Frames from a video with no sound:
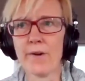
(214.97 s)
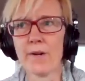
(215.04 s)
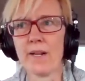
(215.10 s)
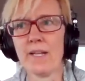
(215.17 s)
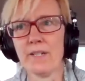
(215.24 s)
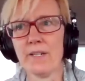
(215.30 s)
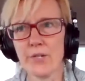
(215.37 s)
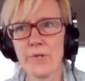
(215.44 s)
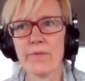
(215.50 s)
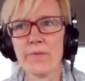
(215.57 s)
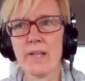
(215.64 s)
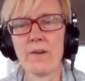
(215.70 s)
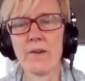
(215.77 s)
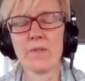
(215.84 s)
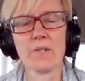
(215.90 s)
in
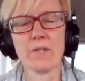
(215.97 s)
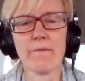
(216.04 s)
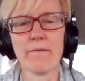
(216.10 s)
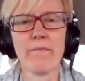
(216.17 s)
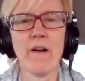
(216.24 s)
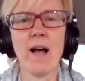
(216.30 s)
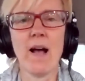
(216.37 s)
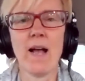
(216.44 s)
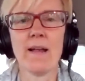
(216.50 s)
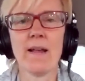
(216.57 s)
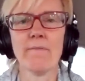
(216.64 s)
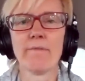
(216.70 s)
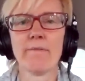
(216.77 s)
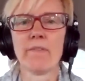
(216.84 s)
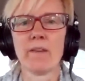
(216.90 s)

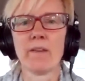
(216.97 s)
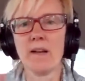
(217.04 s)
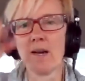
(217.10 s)
2005,